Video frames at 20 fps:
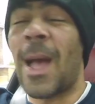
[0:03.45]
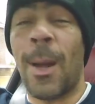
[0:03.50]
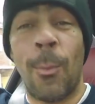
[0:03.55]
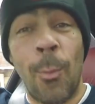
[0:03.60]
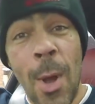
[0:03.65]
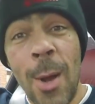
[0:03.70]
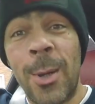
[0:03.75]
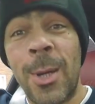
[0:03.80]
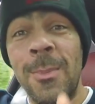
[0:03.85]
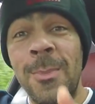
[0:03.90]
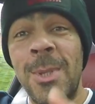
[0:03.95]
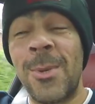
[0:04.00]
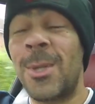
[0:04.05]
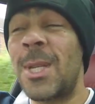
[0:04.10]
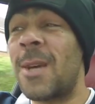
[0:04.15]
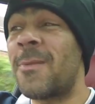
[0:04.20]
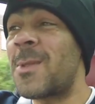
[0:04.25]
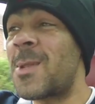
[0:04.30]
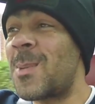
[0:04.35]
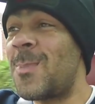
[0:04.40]
and welcome to
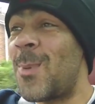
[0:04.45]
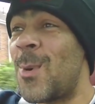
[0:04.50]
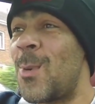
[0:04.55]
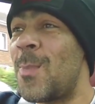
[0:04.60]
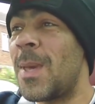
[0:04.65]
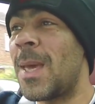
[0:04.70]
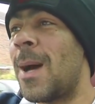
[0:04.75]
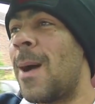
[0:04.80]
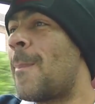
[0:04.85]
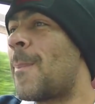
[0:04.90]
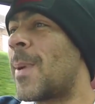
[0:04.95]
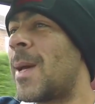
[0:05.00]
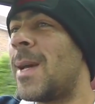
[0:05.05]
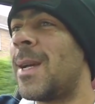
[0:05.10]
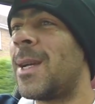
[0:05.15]
another Spool Me Up.